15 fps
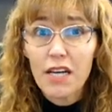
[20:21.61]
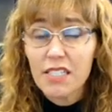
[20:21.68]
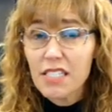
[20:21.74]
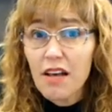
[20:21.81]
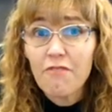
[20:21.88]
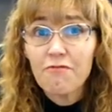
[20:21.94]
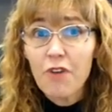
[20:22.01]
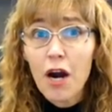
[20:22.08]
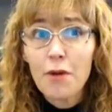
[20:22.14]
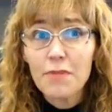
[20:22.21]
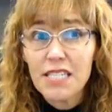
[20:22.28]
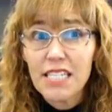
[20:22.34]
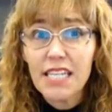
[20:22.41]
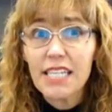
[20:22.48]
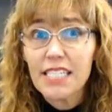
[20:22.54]
Some
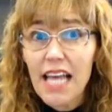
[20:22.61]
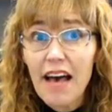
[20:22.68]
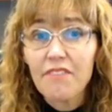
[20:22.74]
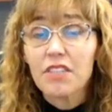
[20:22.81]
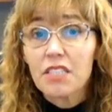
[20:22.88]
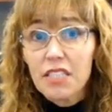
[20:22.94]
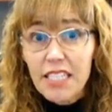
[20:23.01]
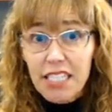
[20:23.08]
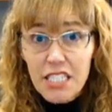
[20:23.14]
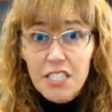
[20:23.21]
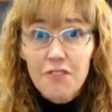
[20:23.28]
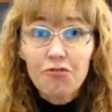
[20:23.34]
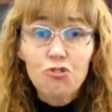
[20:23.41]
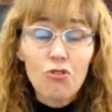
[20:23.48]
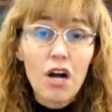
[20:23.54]
pharmacies have a list
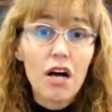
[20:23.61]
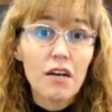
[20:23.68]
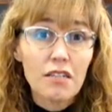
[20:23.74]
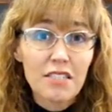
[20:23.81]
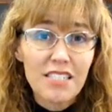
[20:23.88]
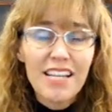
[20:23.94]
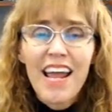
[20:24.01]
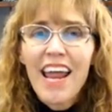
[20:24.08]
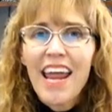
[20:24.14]
of drugs